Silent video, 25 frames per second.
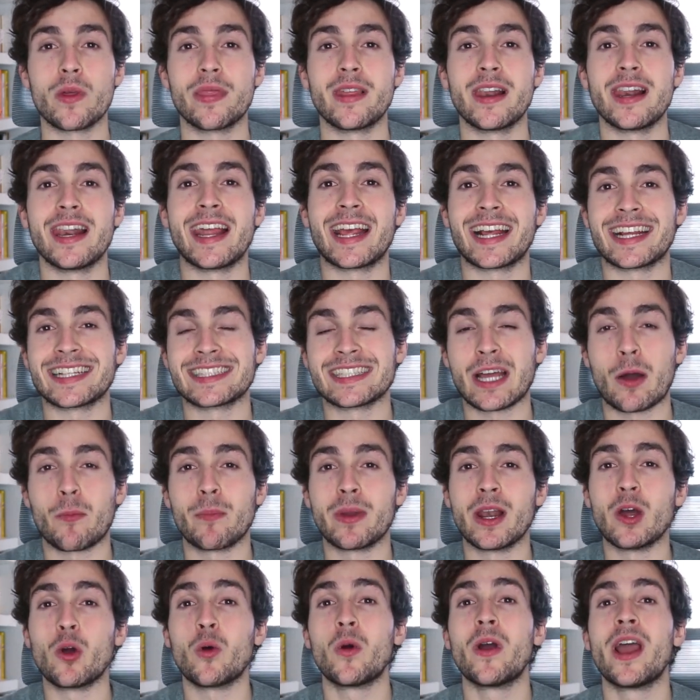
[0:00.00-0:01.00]
with the link down
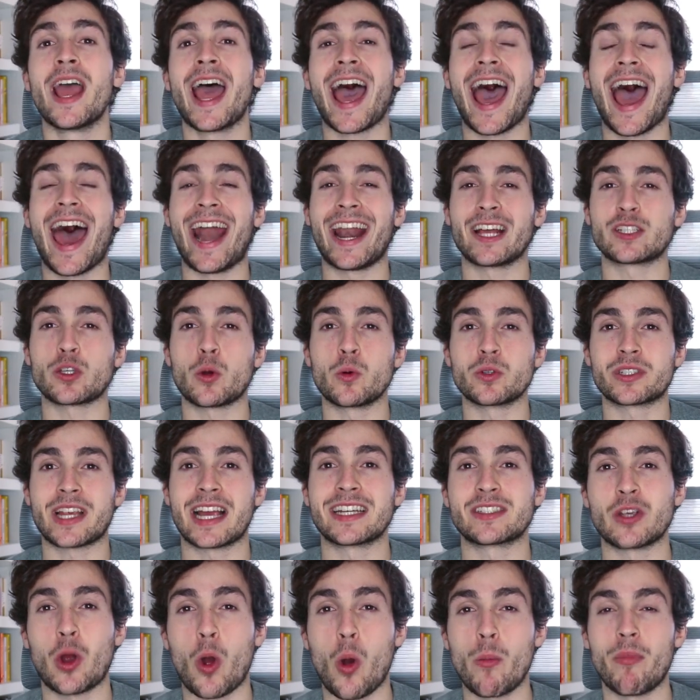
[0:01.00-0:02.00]
below. And as always,
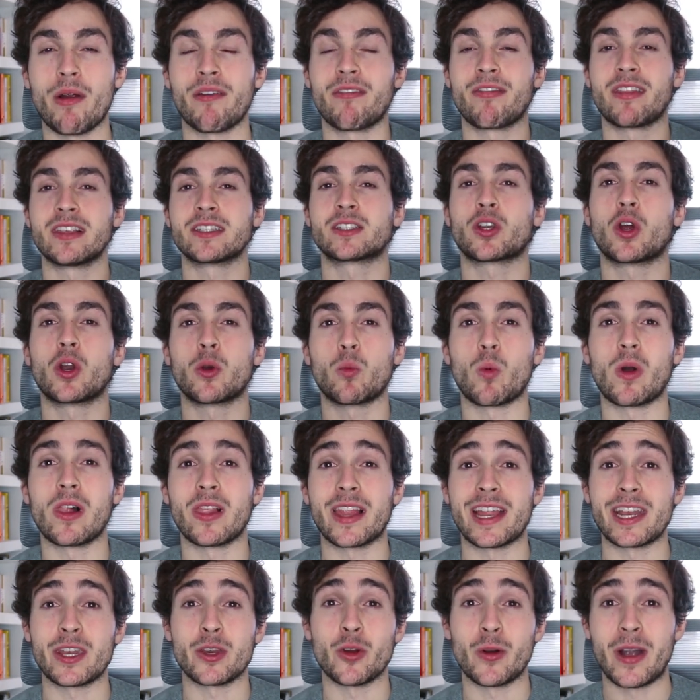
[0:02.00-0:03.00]
guys, hope everything's going
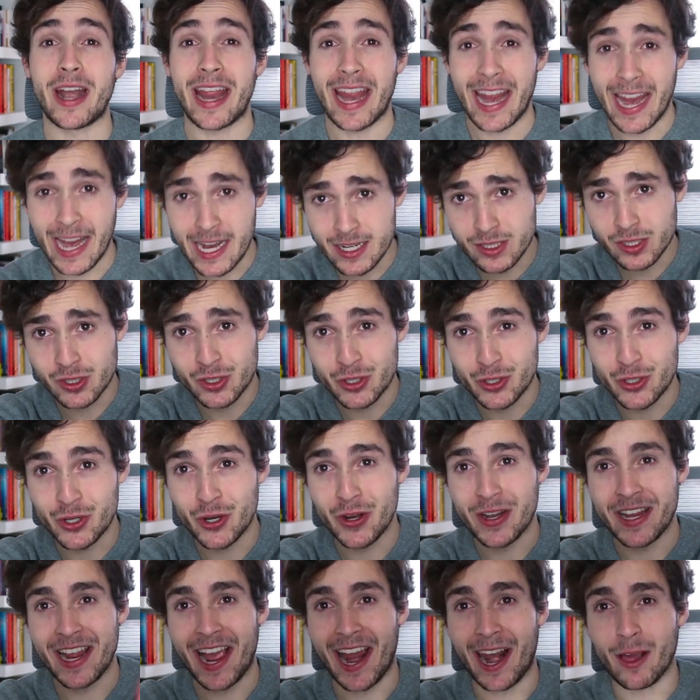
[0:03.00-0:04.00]
well in your agency
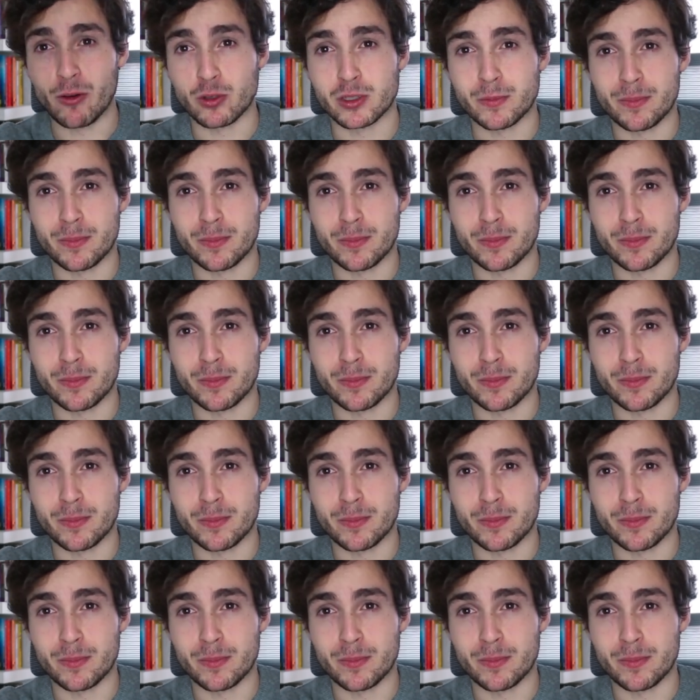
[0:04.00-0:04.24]
journey, and I'll